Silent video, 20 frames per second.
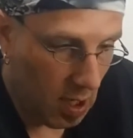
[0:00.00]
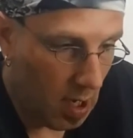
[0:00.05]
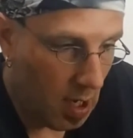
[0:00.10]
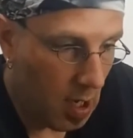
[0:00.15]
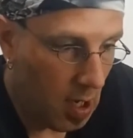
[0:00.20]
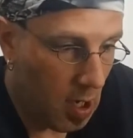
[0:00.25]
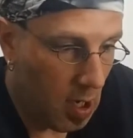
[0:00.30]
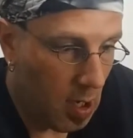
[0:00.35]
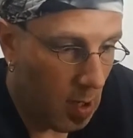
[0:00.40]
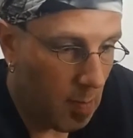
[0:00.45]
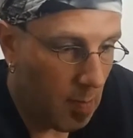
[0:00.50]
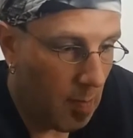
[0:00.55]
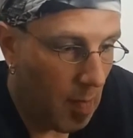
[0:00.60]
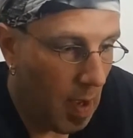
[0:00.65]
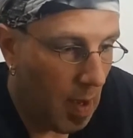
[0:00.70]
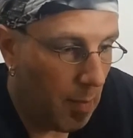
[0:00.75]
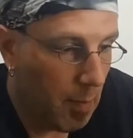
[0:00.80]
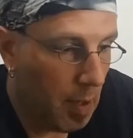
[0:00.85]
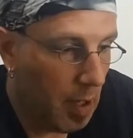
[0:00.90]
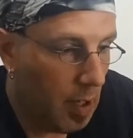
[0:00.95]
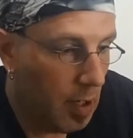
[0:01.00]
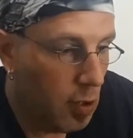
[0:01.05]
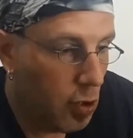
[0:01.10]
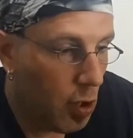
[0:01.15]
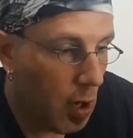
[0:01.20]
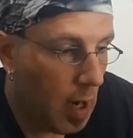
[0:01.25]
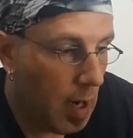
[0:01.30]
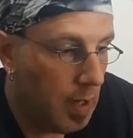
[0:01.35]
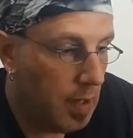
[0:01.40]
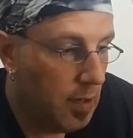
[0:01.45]
I'm going to
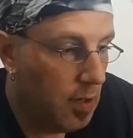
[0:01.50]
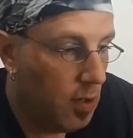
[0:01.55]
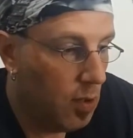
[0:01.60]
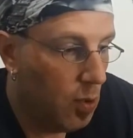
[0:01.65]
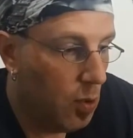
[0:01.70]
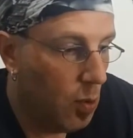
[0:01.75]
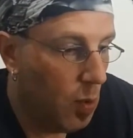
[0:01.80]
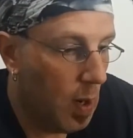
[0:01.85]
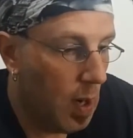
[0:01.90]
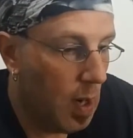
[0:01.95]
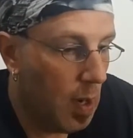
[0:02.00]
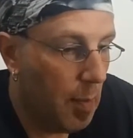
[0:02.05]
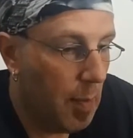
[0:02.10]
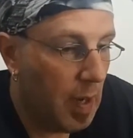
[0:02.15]
try to